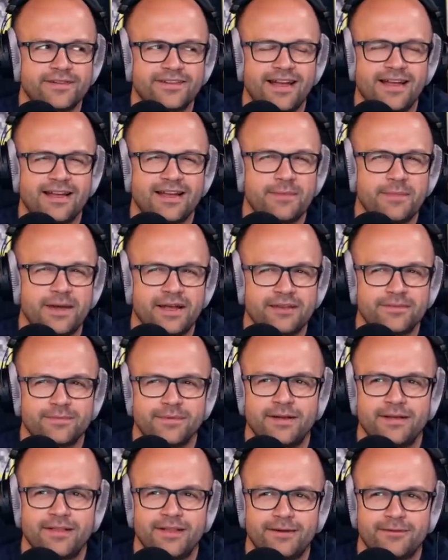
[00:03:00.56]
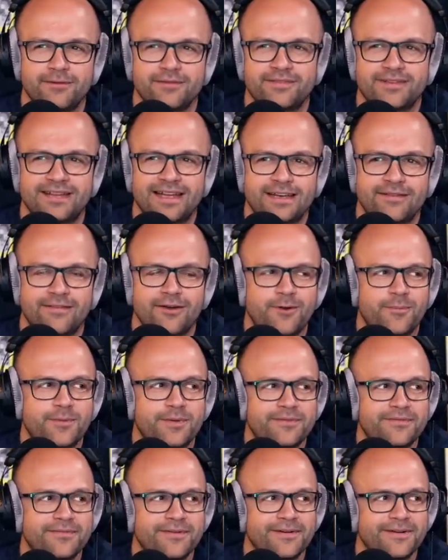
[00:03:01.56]
a target man as well, that I was kind of
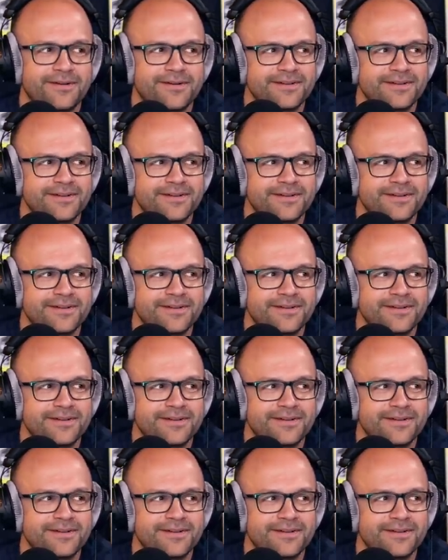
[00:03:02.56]
hoping for.